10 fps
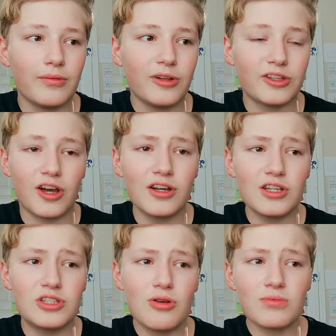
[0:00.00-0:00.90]
as long
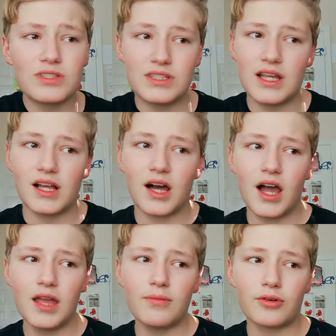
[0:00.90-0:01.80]
as you don't sit,
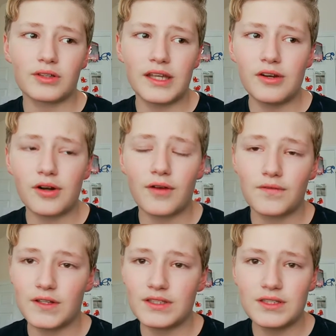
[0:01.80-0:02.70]
climb, or lean on our
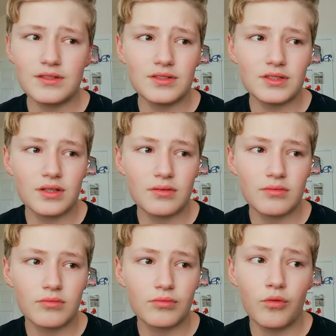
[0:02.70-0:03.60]
fences,
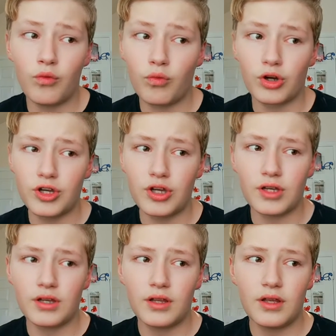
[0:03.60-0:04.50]
we're
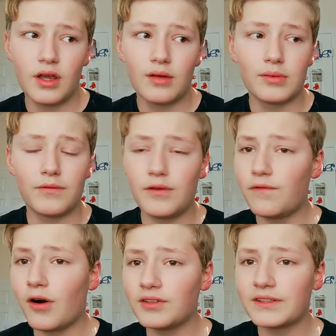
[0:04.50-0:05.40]
good. But if you
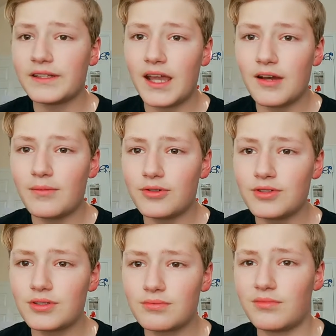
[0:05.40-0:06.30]
fall into the
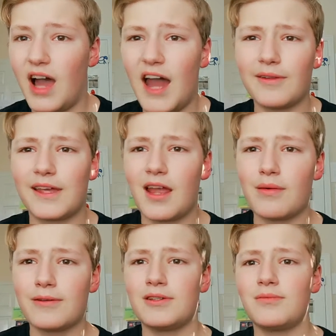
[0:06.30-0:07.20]
animals, I don't really care
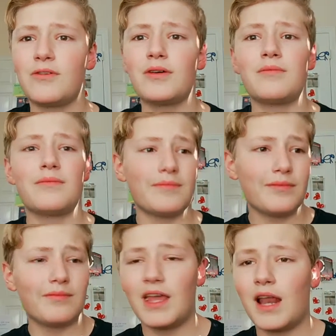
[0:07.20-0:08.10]
about you anymore.
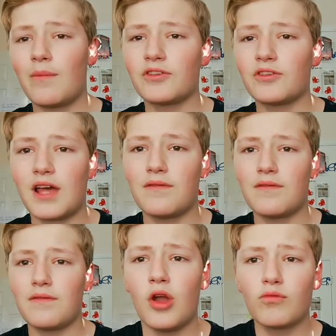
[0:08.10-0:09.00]
The animals can have
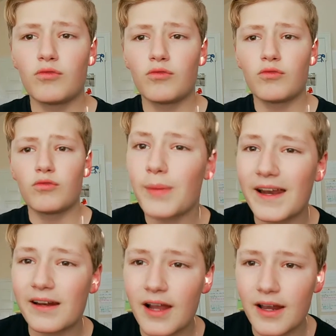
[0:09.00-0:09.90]
you. We're worried about our
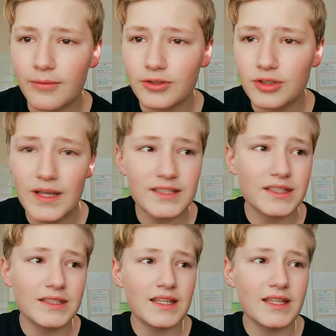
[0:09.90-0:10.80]
animals. So basically,
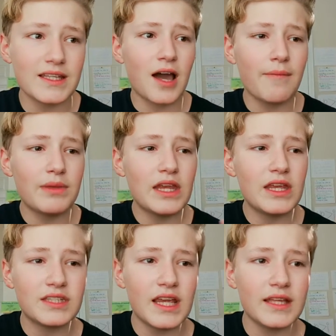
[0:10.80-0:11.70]
this company is saying
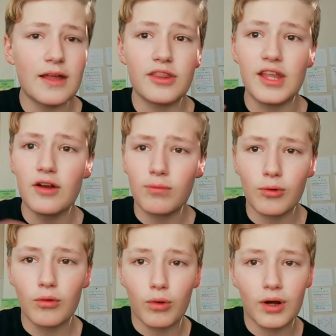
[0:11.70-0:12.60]
that they're more
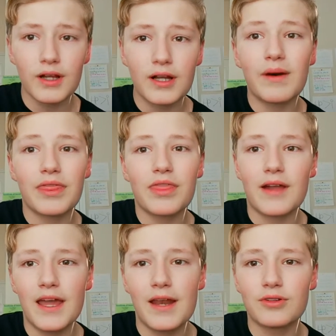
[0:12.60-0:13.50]
worried about their animals